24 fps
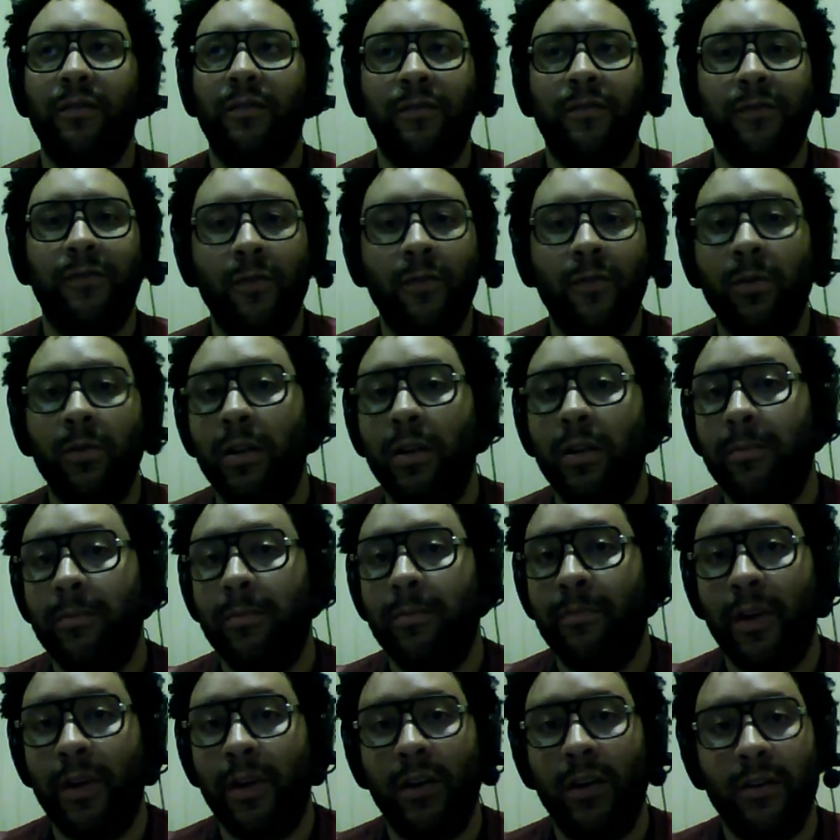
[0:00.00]
forward,
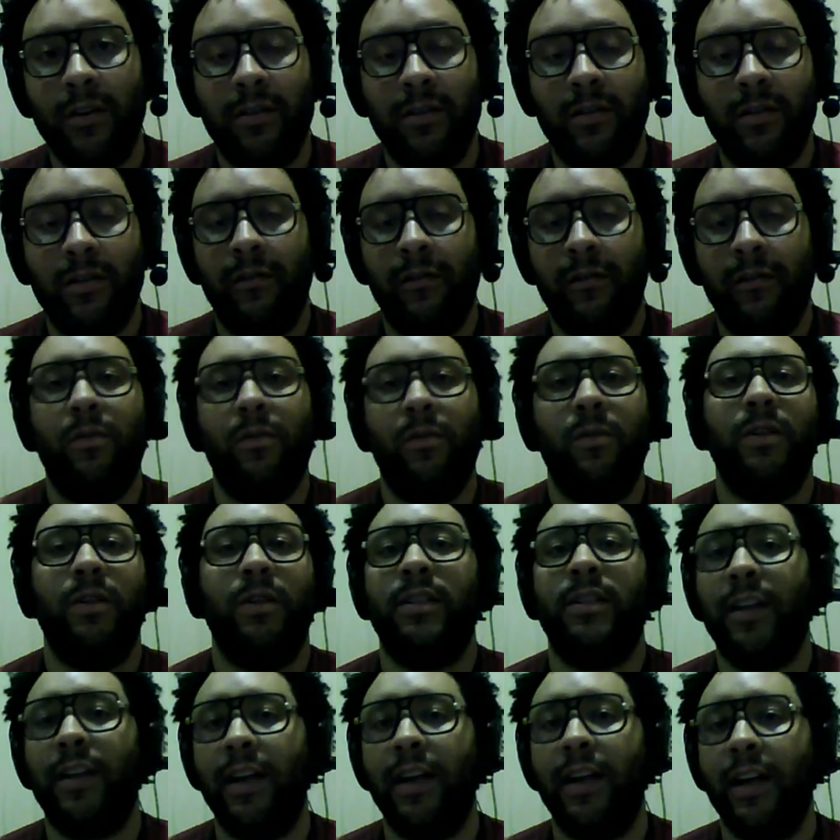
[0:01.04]
but also forward
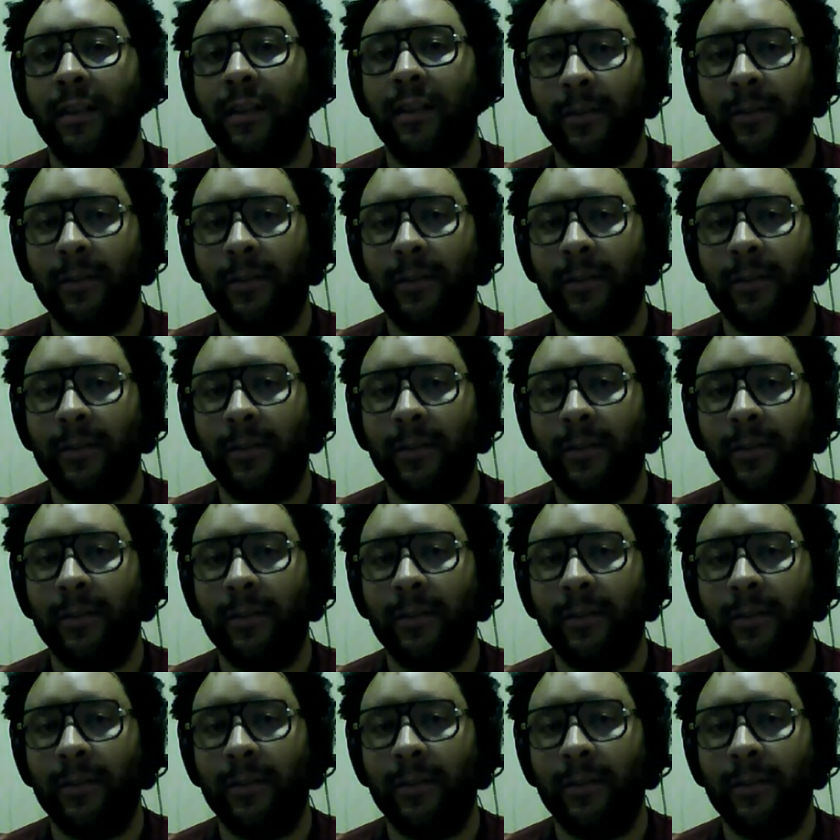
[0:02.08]
together.